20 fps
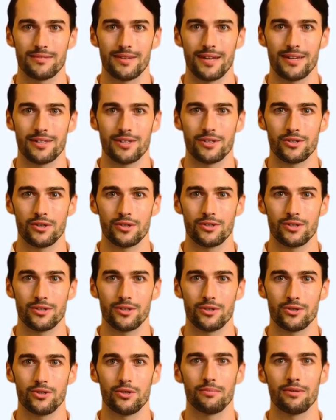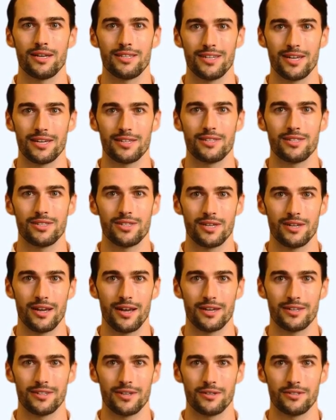It is critical to maintaining
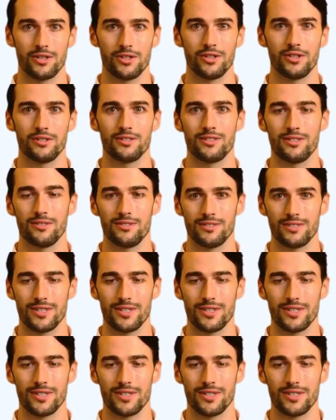sterile conditions.